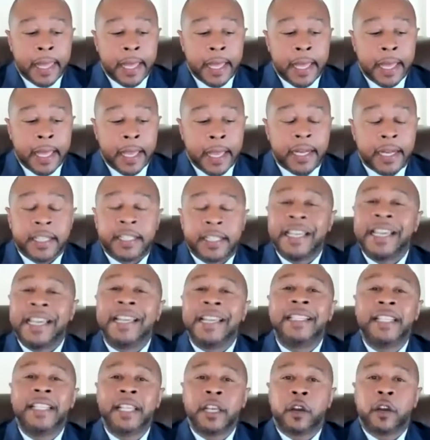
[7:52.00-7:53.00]
it is
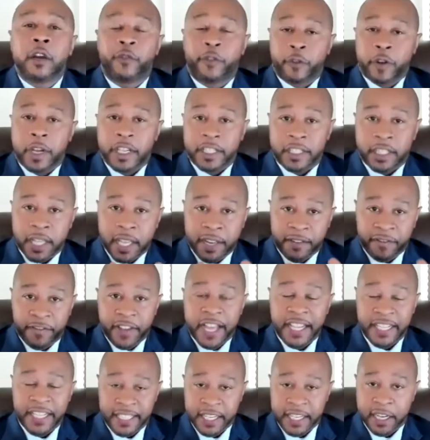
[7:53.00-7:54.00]
easier for us to
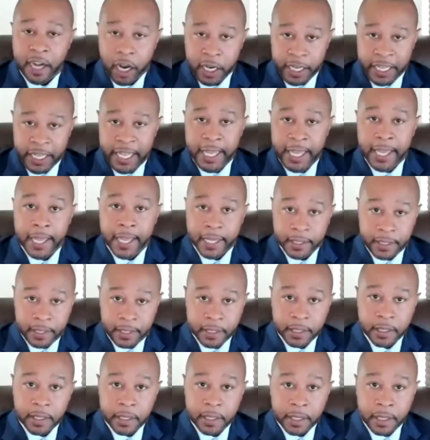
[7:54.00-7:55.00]
invest in our
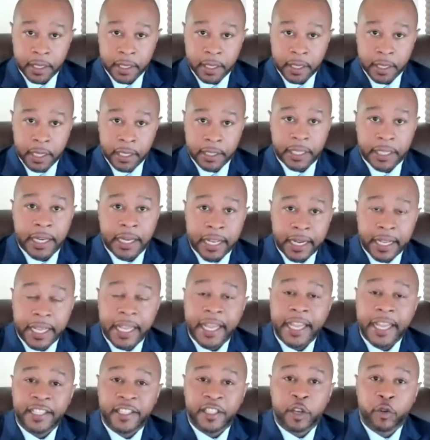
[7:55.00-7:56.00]
kids than it
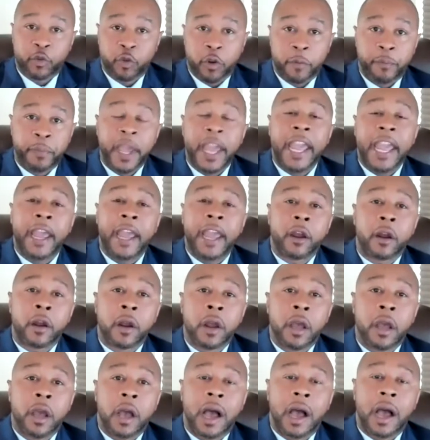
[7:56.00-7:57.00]
is to repair
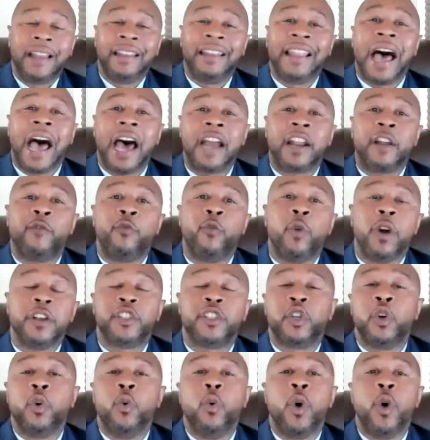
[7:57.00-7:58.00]
a lot of what's
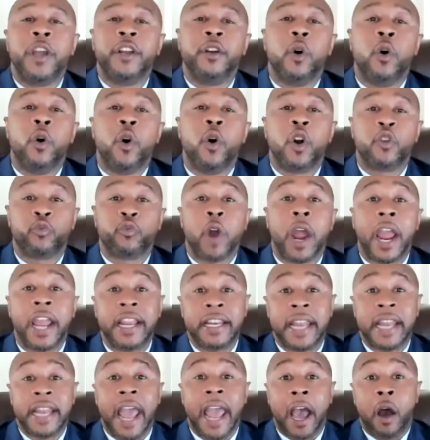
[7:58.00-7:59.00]
going on right
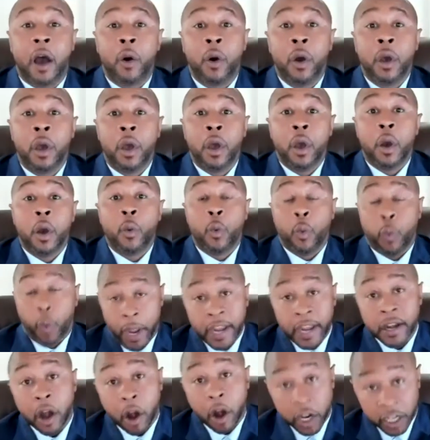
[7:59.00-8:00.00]
now
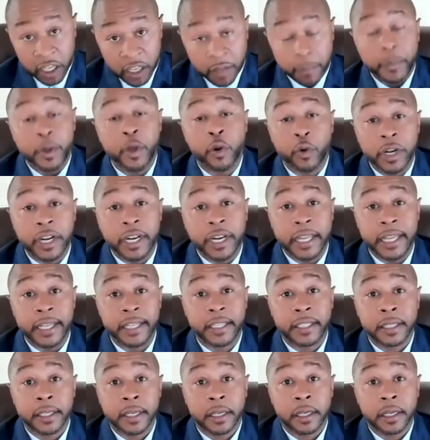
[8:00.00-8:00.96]
in our communities.